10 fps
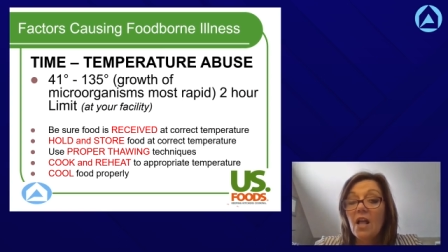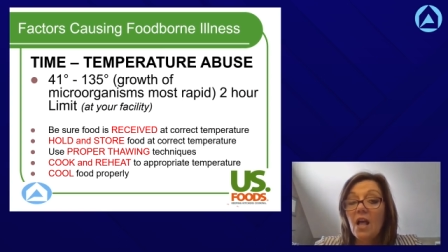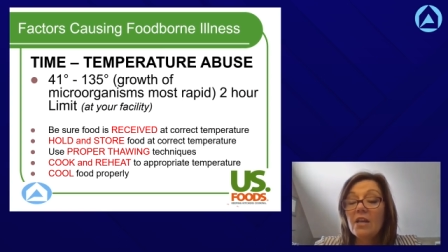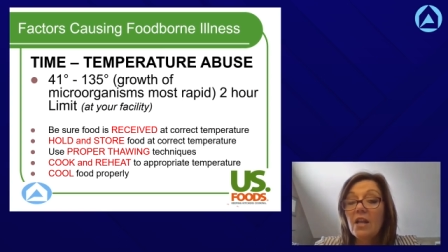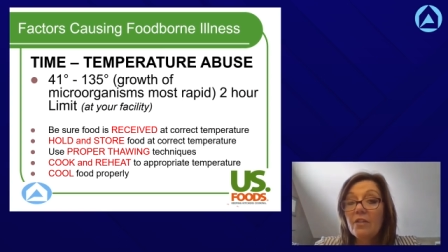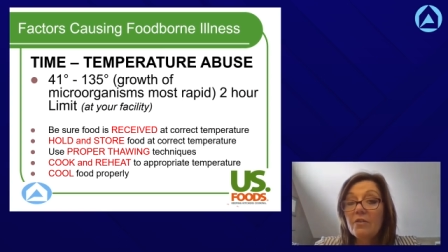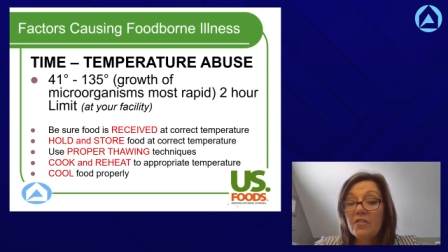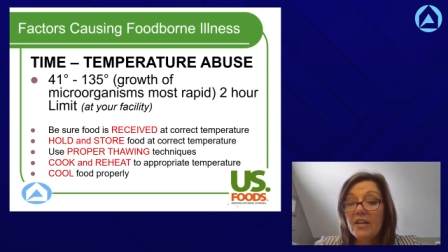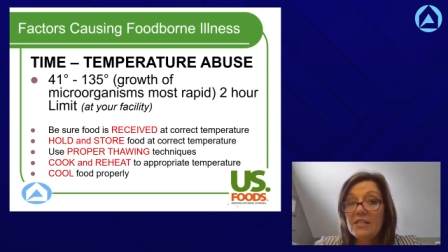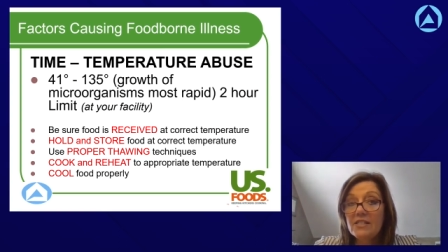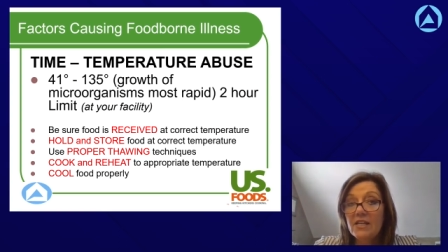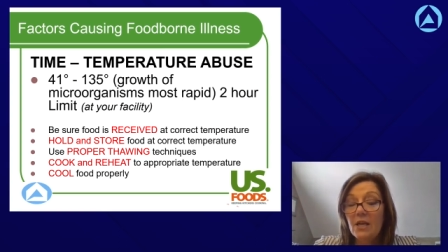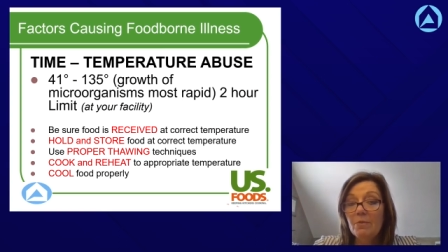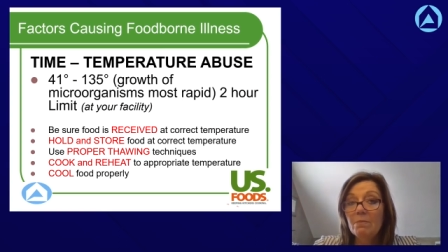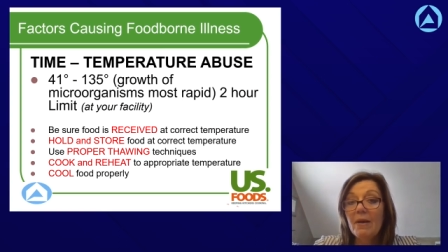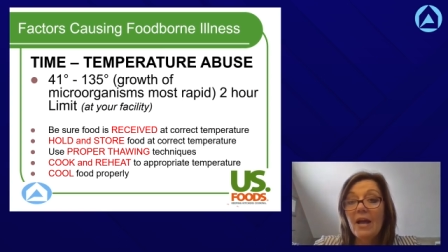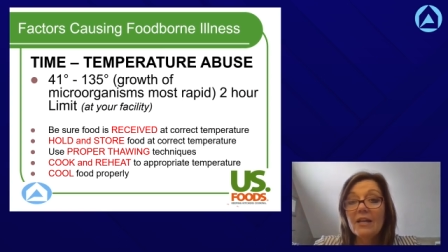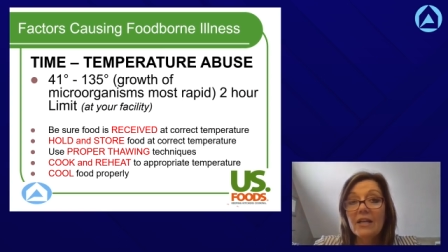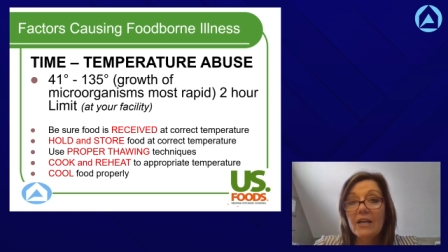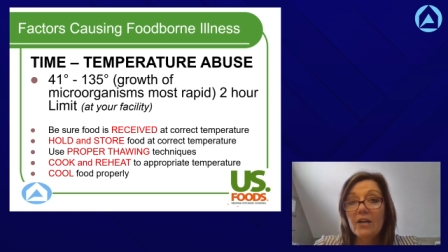Another thing to keep in
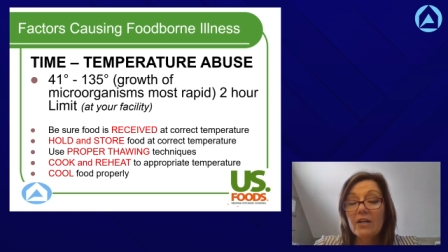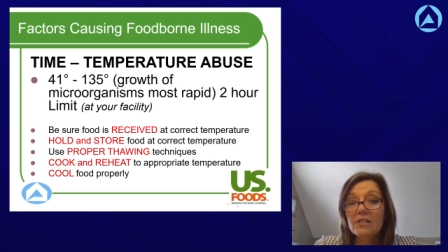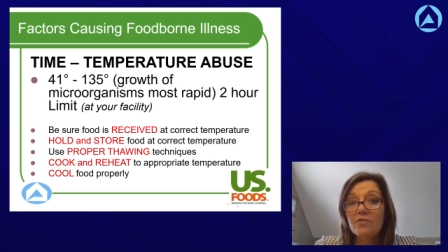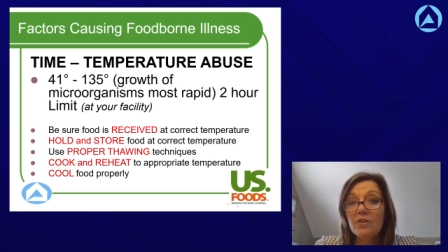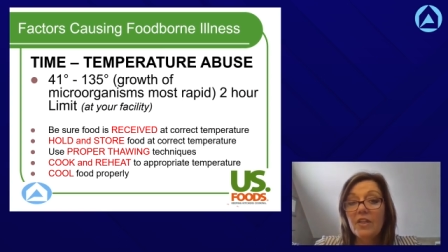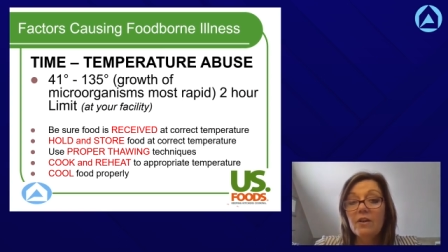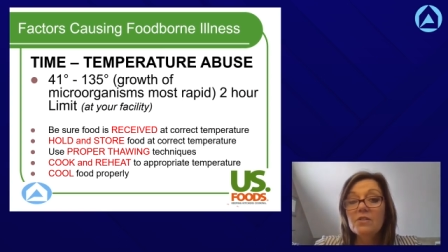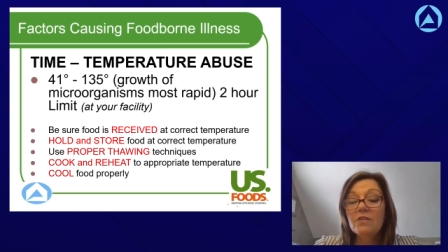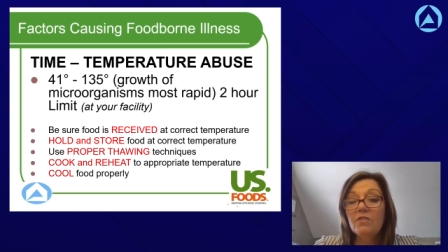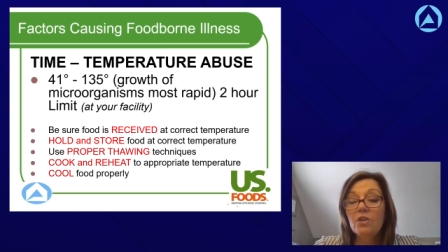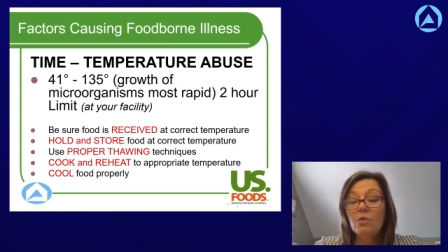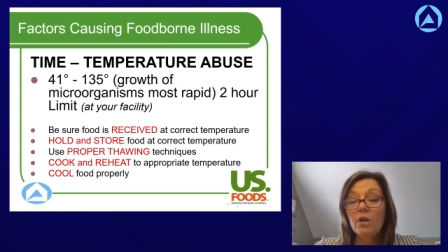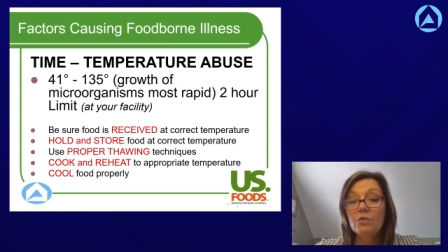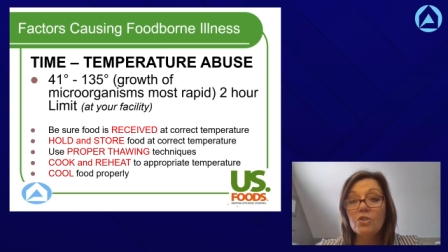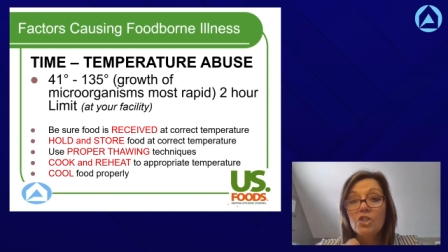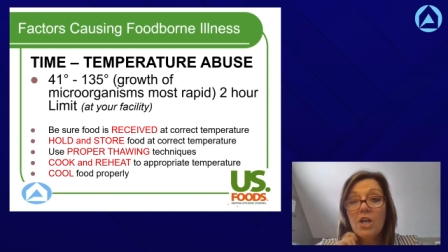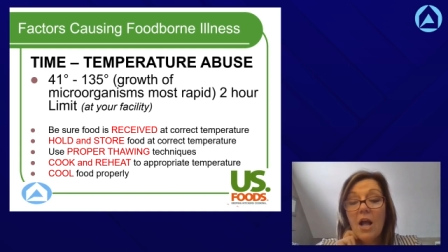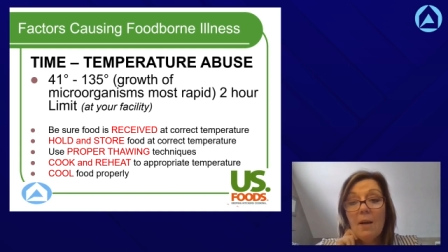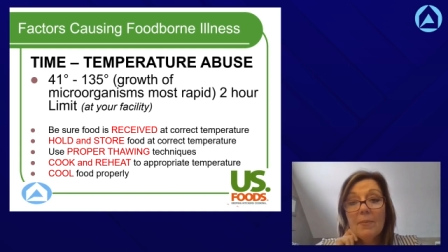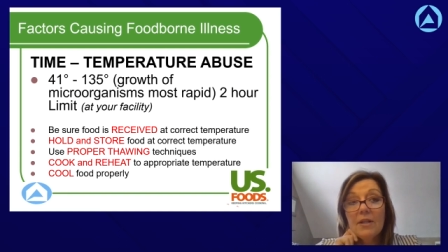mind here is for those of you who
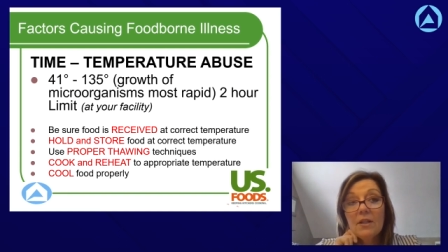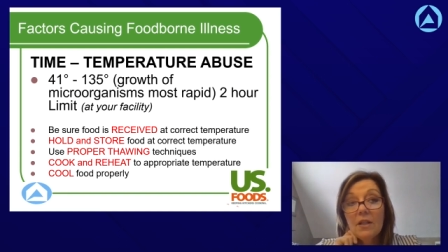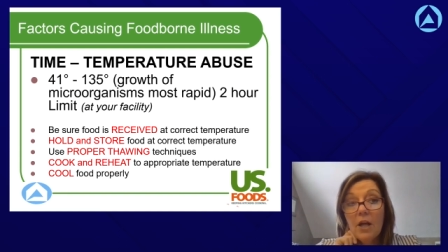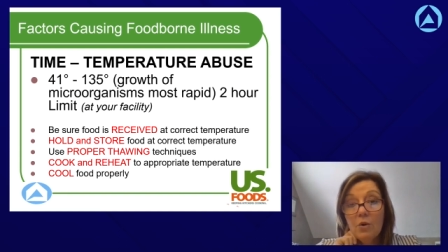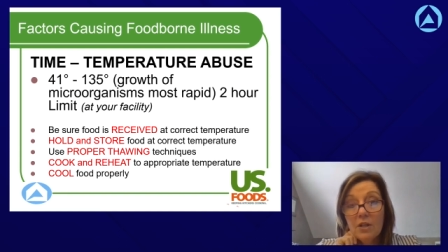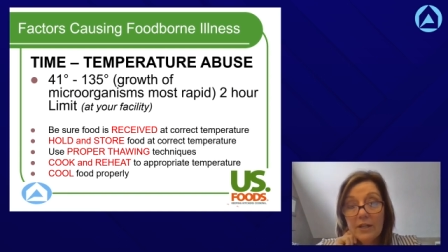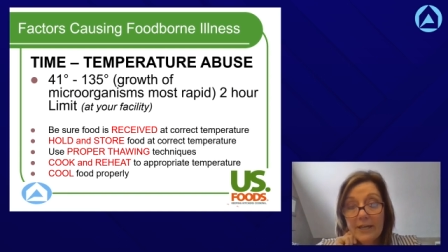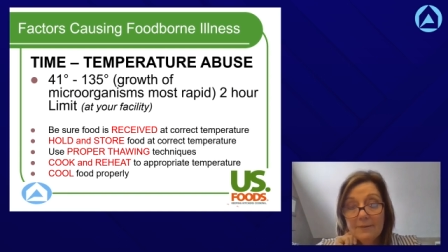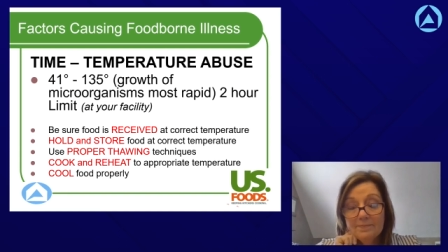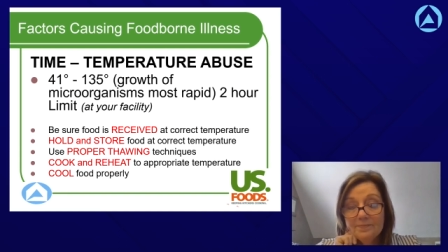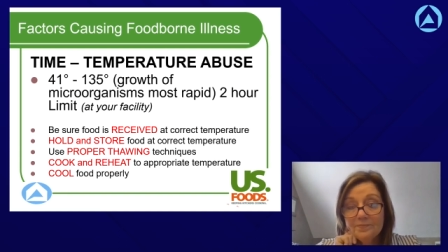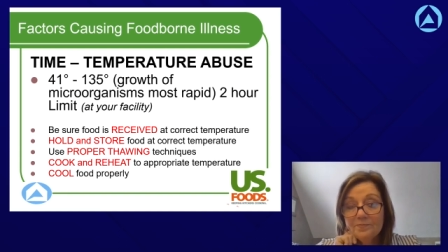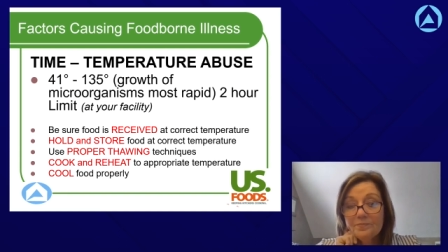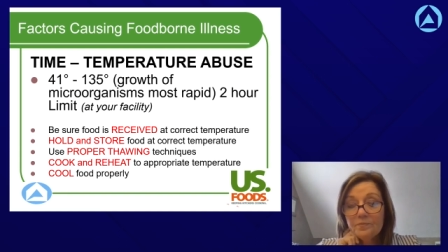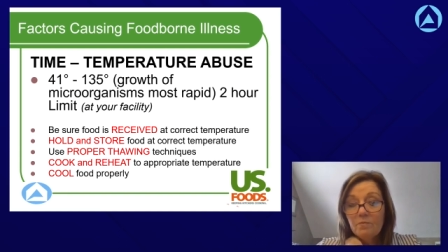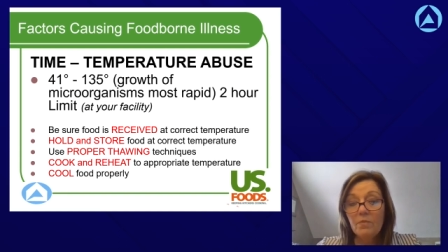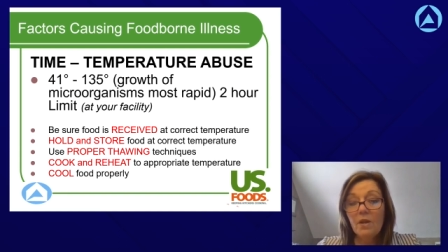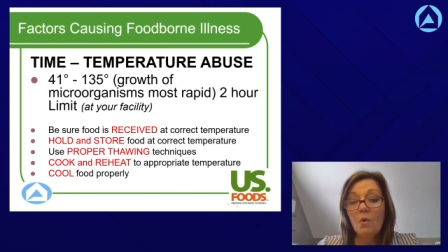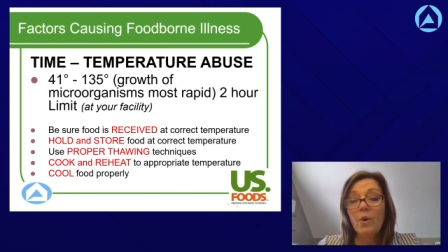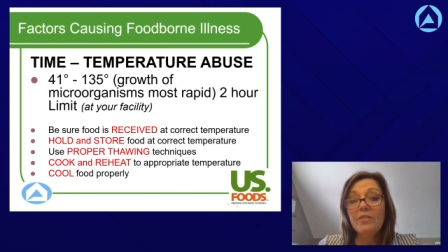shop locally,
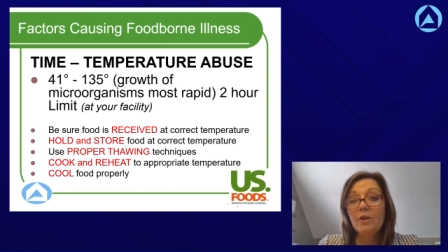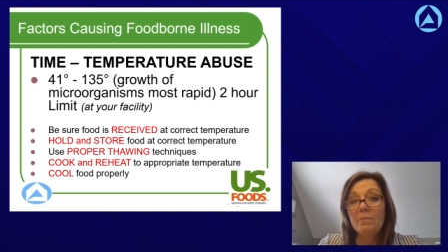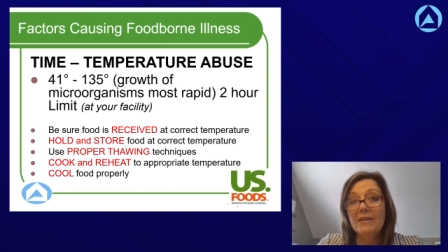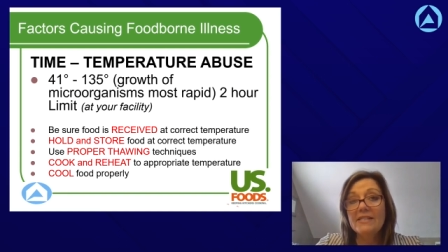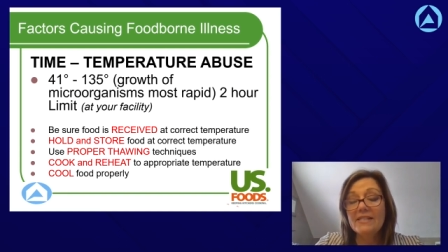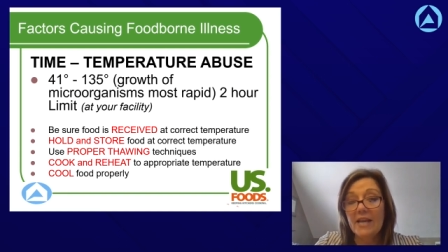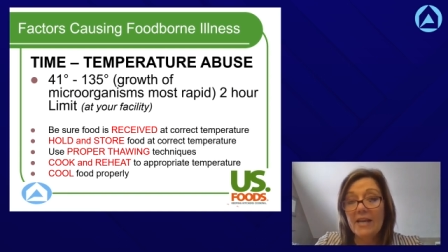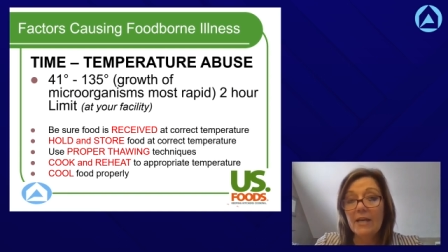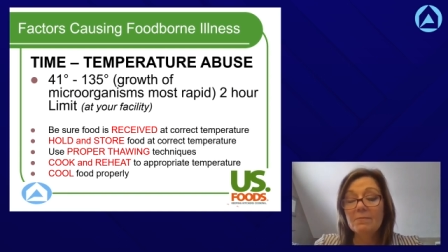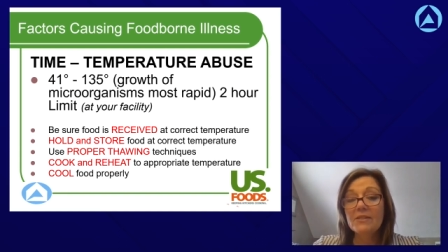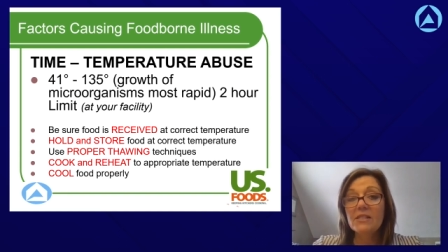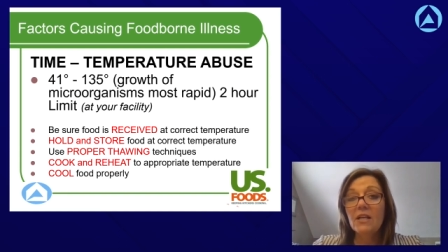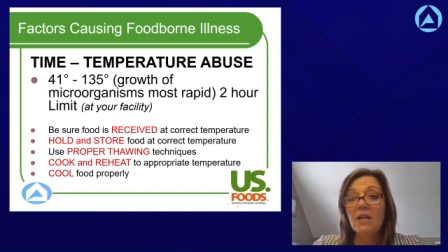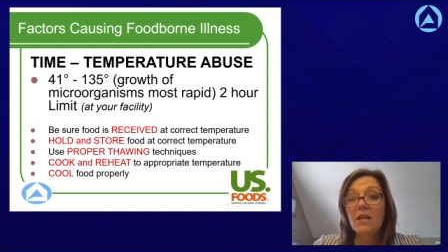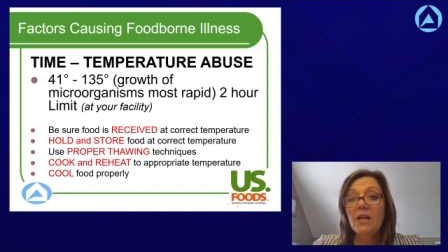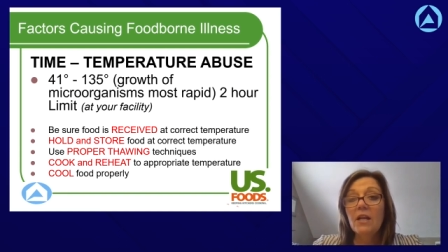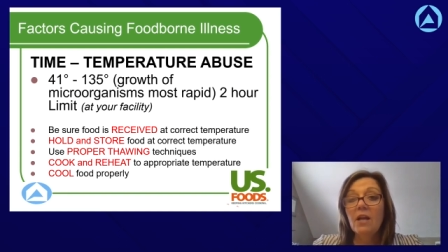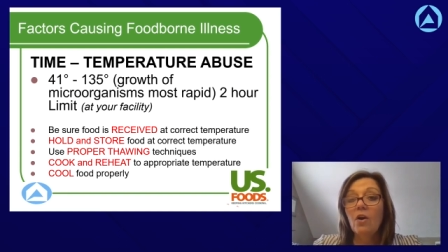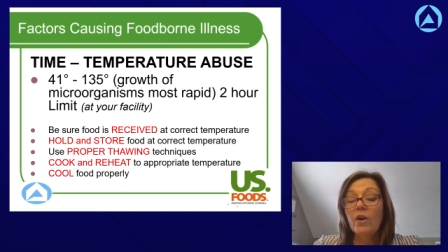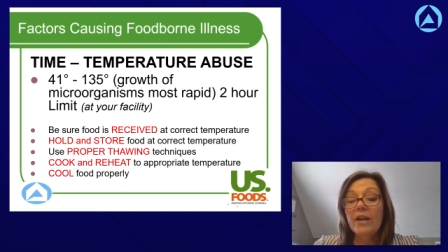whether it be Sam's
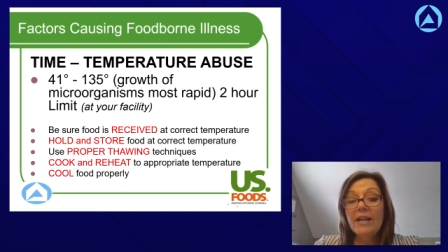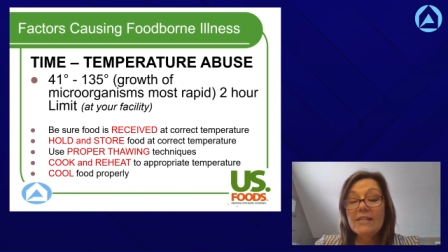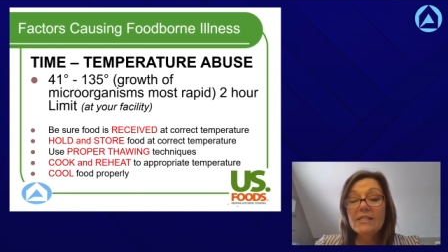or any